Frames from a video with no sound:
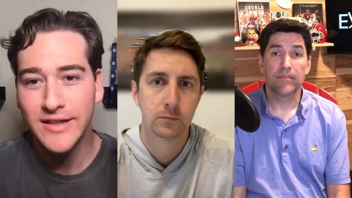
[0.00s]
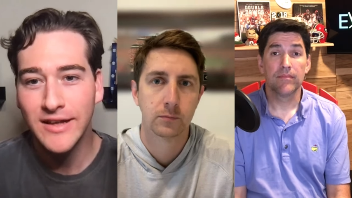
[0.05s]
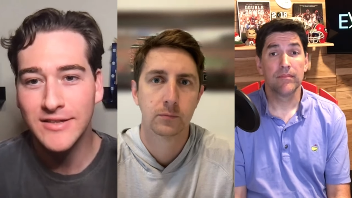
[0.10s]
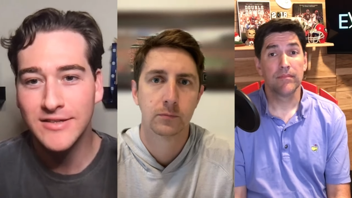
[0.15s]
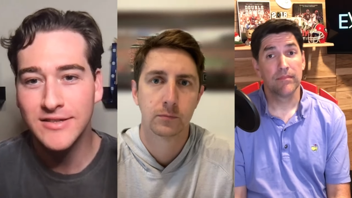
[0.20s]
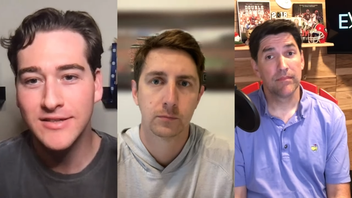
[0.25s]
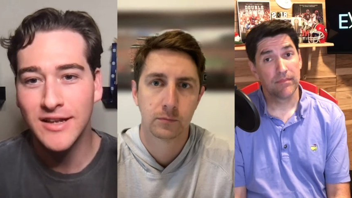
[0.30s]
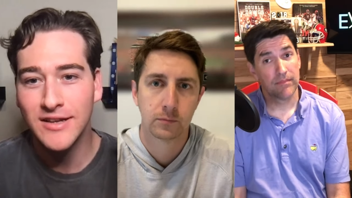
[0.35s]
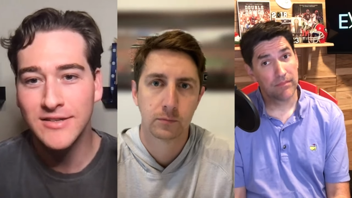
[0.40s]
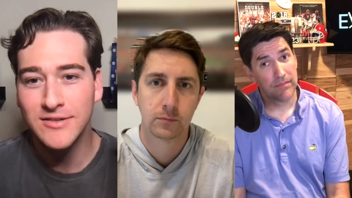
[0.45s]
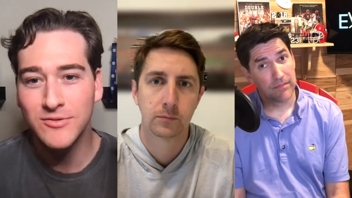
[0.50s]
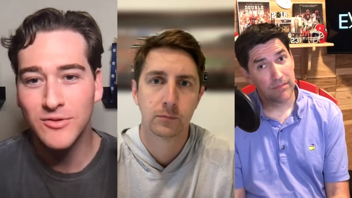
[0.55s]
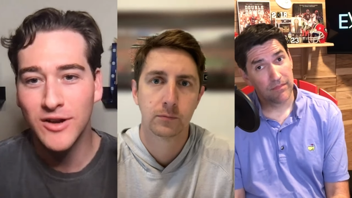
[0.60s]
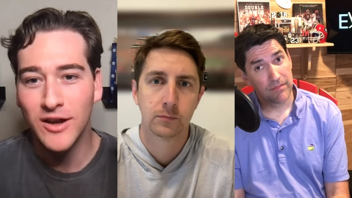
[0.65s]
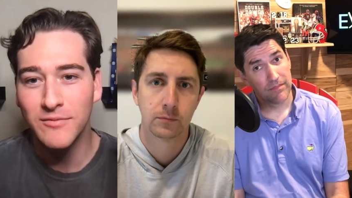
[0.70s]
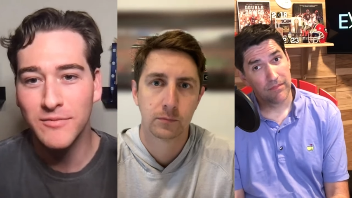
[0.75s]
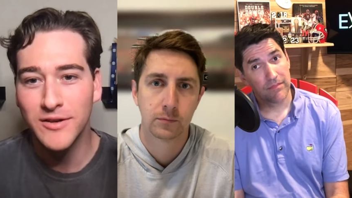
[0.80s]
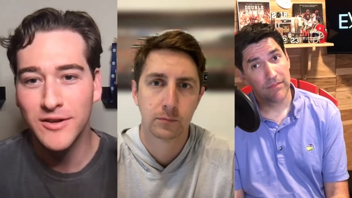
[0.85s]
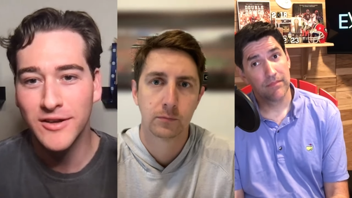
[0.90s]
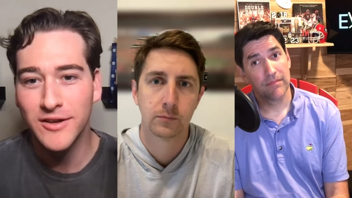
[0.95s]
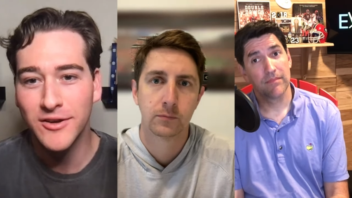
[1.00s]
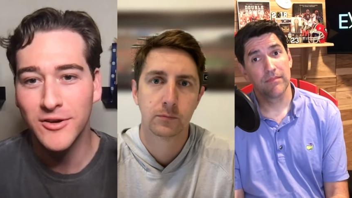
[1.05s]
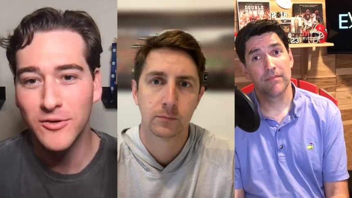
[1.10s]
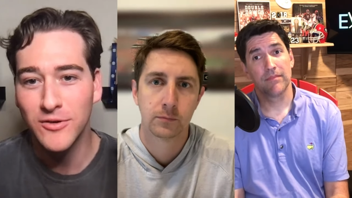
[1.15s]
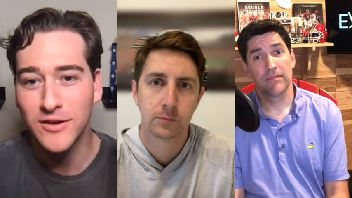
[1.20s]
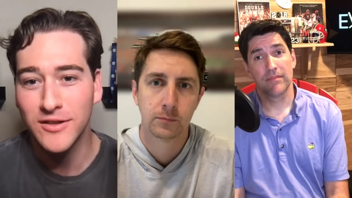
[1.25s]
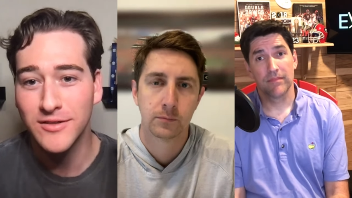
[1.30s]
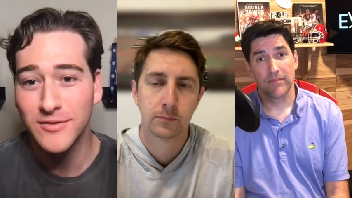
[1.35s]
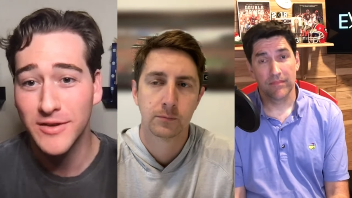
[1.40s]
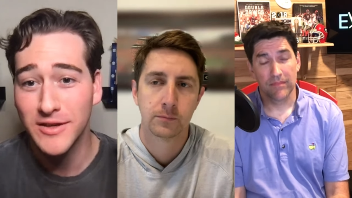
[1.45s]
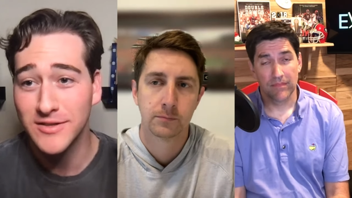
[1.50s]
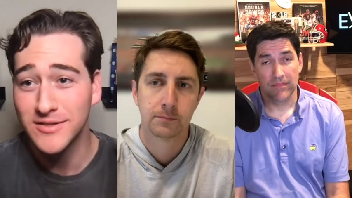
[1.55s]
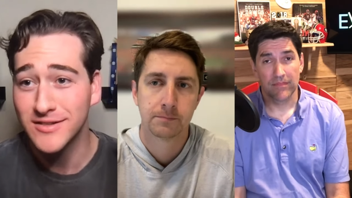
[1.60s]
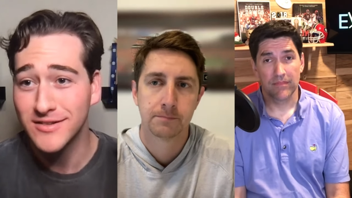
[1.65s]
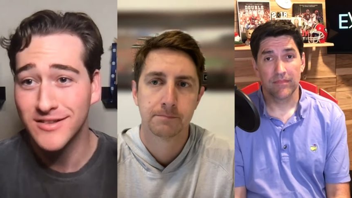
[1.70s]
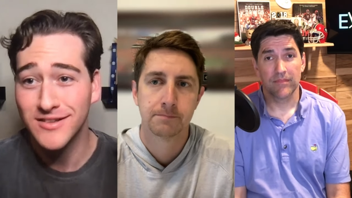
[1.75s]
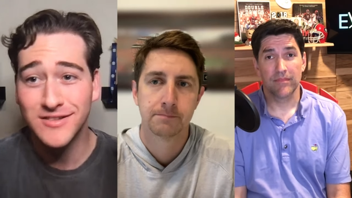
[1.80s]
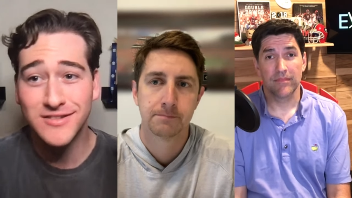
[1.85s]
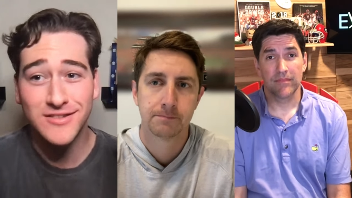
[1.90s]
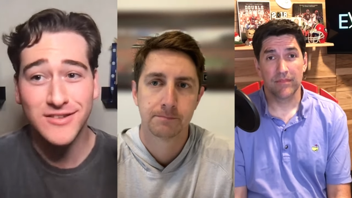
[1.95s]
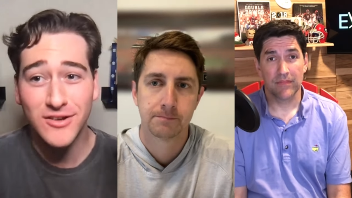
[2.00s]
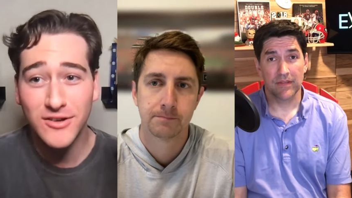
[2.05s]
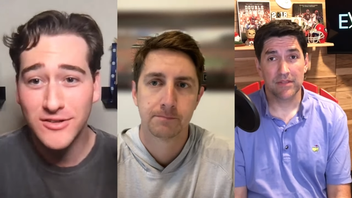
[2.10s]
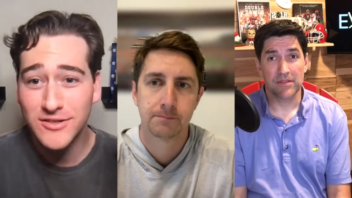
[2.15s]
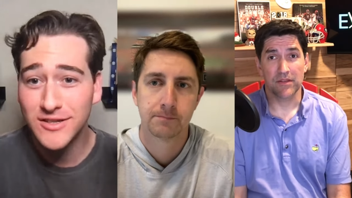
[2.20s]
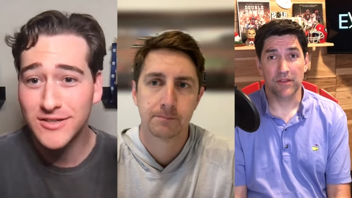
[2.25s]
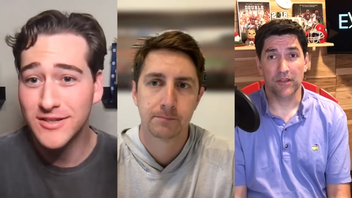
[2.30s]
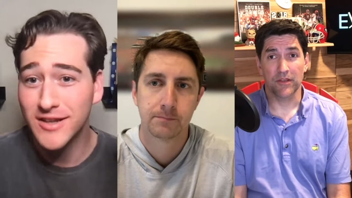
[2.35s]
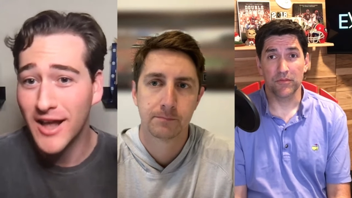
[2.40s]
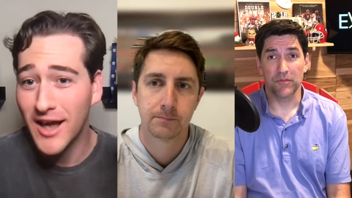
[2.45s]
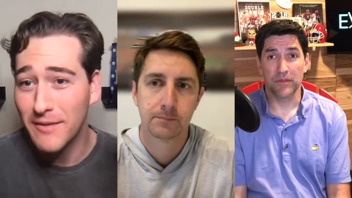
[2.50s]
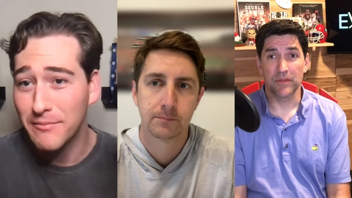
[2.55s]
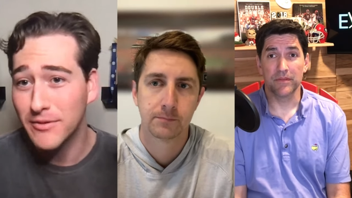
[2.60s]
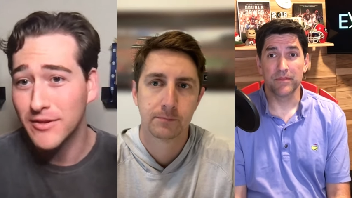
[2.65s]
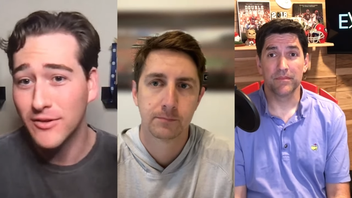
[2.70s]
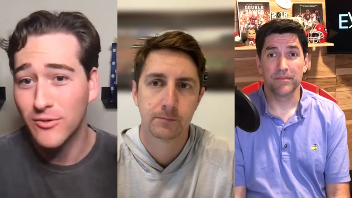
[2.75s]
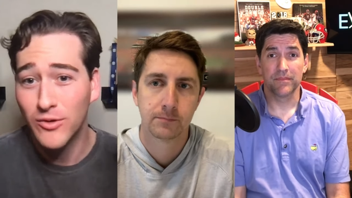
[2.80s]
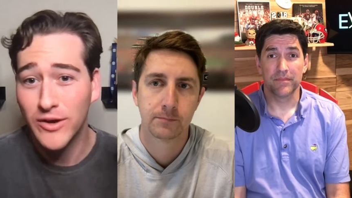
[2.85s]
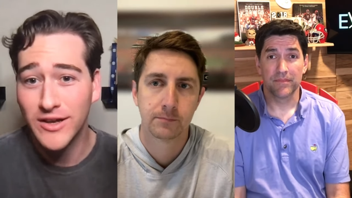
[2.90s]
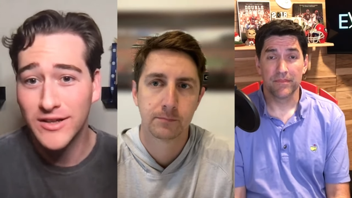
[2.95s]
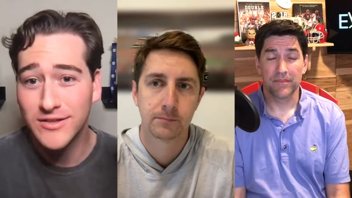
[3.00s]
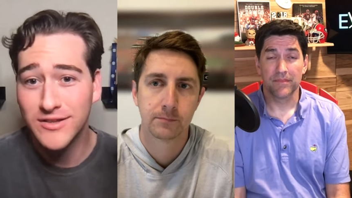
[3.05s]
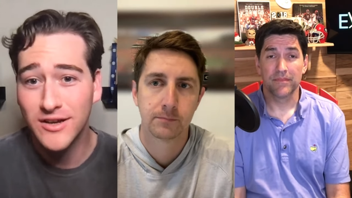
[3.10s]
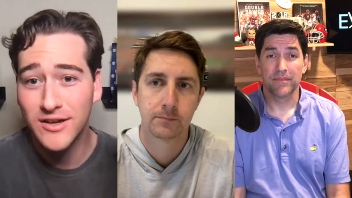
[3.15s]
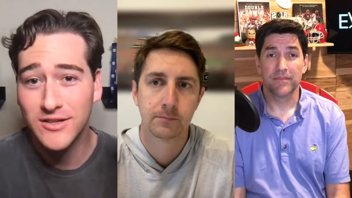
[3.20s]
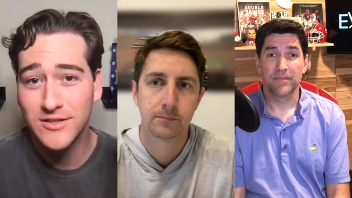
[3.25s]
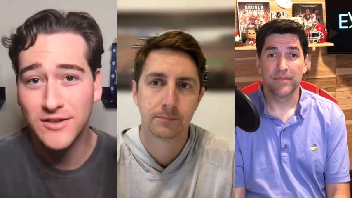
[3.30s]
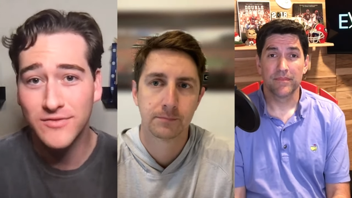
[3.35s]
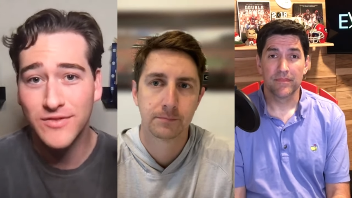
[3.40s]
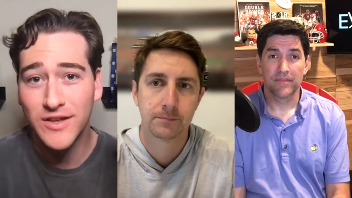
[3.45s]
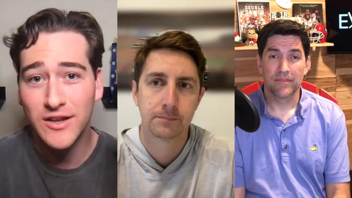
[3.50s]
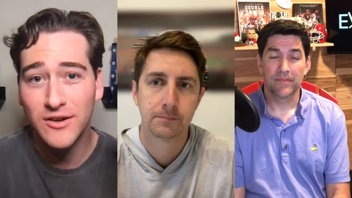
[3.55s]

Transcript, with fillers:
Speaker 1: That's what I'm going to go with, because this all doesn't happen the way it does